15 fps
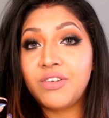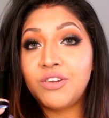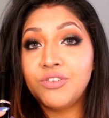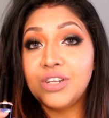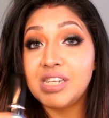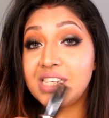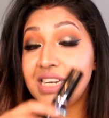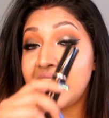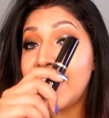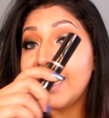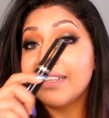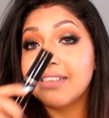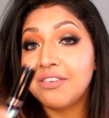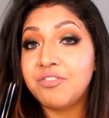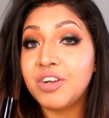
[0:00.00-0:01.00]
foundation
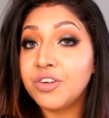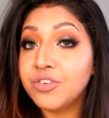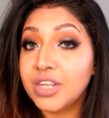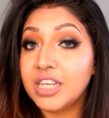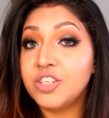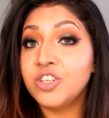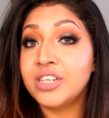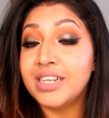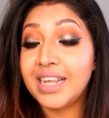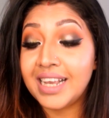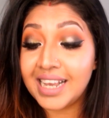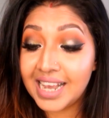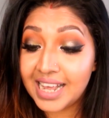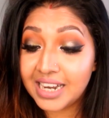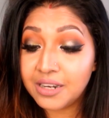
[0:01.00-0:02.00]
as a foundation
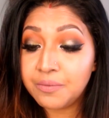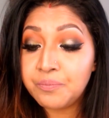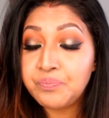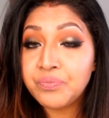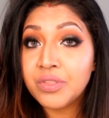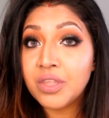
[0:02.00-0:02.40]
again.